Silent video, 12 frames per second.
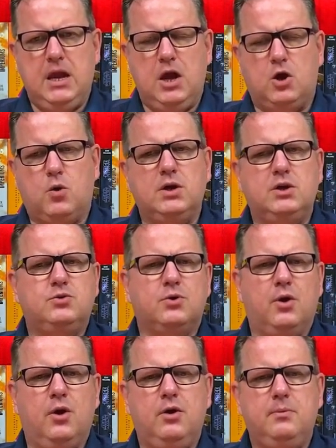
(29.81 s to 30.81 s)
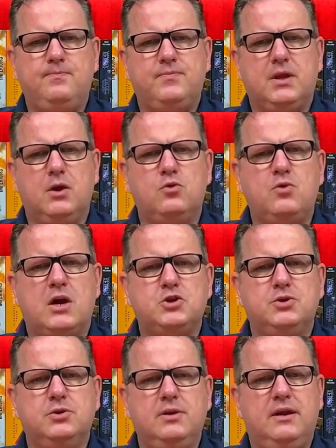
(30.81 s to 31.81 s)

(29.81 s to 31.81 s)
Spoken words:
According to her, a Russian